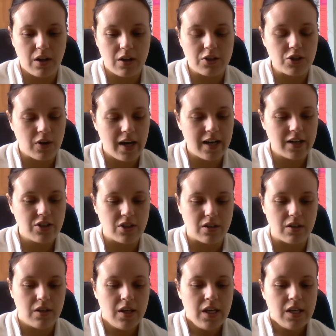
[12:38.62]

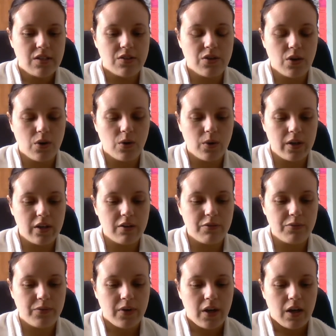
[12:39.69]
attraction. So if
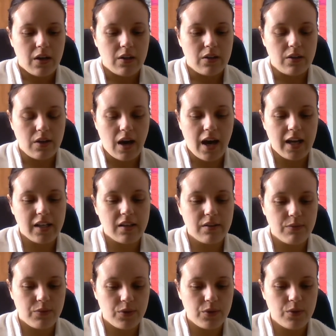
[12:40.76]
I
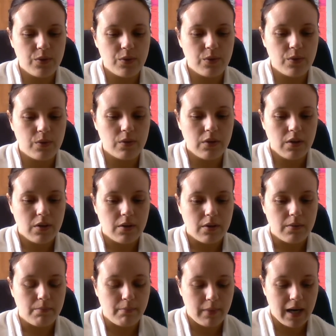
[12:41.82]
give you
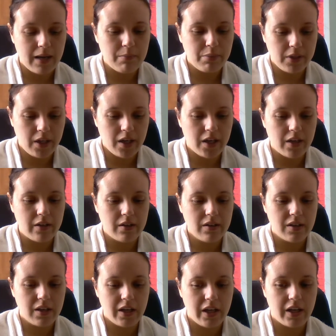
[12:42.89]
my blood,
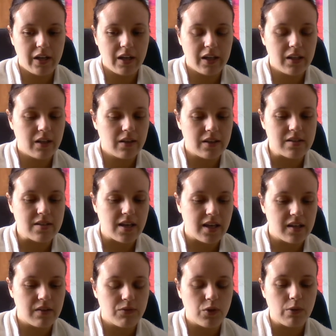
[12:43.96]
and let's say
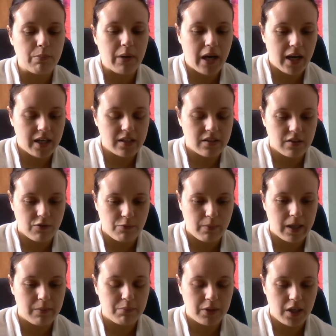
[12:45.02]
I give you a pint of
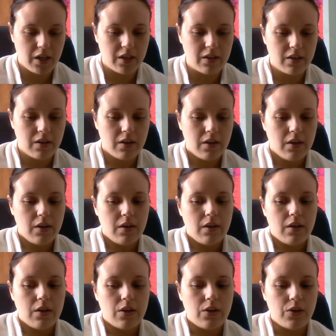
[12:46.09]
my blood,
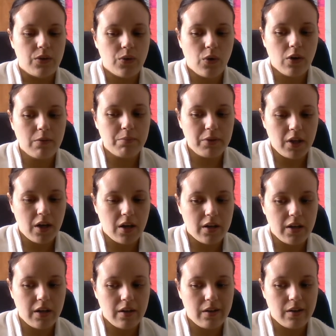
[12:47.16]
your
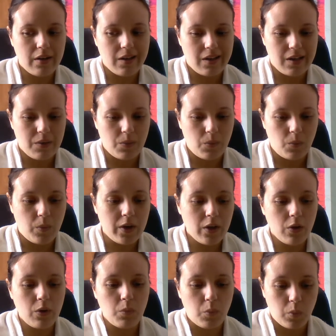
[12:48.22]
blood
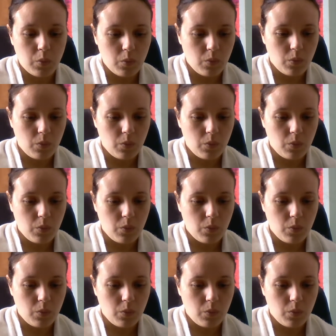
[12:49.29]
will